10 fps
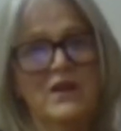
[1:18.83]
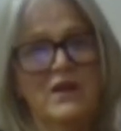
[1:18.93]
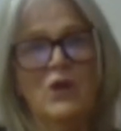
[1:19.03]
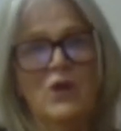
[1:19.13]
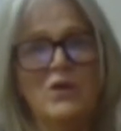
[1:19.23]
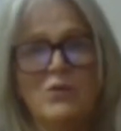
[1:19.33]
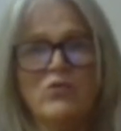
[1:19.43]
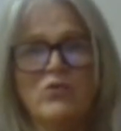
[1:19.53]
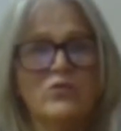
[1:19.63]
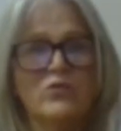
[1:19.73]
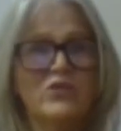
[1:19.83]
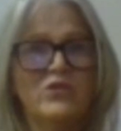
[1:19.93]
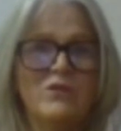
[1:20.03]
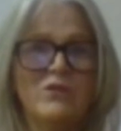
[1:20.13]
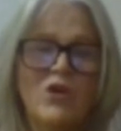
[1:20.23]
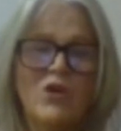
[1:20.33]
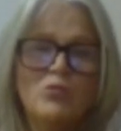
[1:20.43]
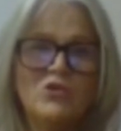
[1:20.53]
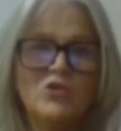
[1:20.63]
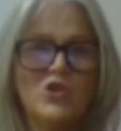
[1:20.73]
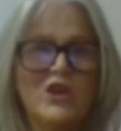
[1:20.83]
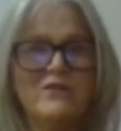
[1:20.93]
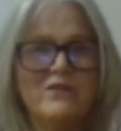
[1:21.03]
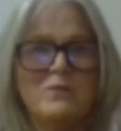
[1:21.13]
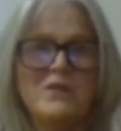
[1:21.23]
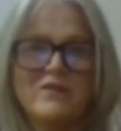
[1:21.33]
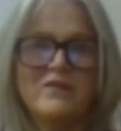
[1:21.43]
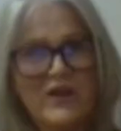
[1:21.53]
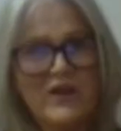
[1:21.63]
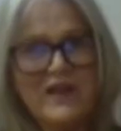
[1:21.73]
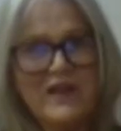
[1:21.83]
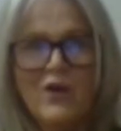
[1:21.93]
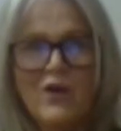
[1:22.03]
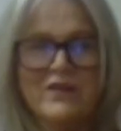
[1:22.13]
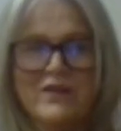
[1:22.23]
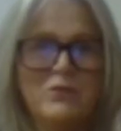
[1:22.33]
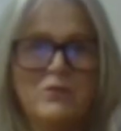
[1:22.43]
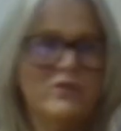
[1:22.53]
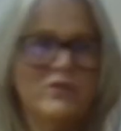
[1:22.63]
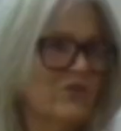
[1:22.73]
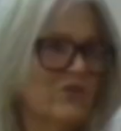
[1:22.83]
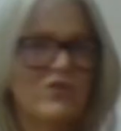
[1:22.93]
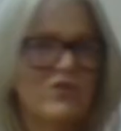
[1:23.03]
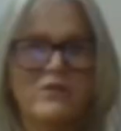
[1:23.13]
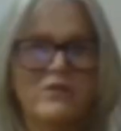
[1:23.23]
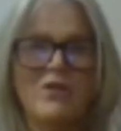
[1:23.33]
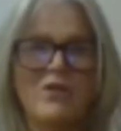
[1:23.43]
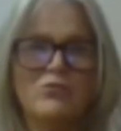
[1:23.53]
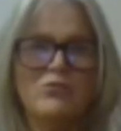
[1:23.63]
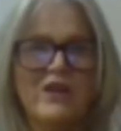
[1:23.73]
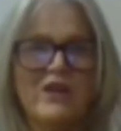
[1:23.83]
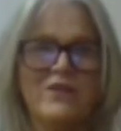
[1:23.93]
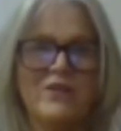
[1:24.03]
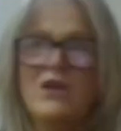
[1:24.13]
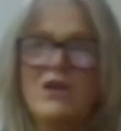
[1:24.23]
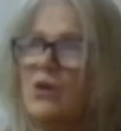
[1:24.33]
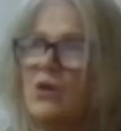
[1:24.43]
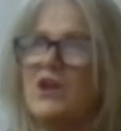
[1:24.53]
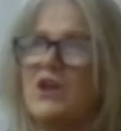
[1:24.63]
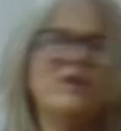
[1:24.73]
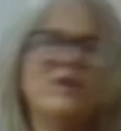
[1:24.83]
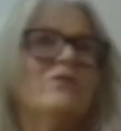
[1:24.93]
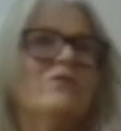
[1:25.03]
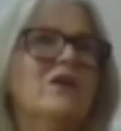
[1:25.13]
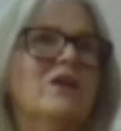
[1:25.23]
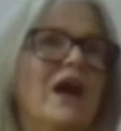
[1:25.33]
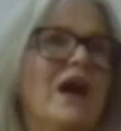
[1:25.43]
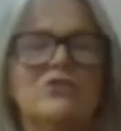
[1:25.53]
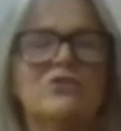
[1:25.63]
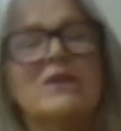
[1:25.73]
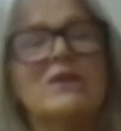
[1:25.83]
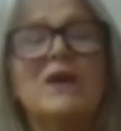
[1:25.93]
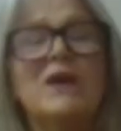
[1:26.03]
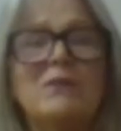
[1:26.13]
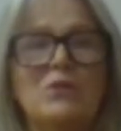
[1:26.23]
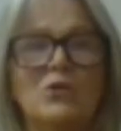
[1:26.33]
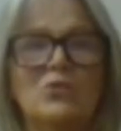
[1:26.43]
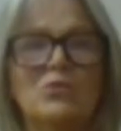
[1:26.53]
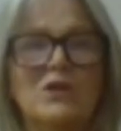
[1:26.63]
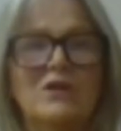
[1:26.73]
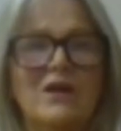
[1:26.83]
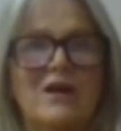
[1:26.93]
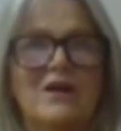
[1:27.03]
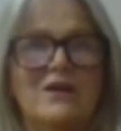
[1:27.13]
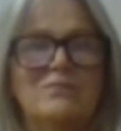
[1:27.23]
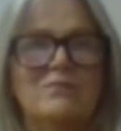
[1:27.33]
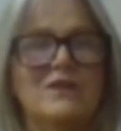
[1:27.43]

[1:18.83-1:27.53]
you know, where we've got, you know, enrolment sheets been signed out, and then we used to have to try and scramble together where you'd have eight or nine people um,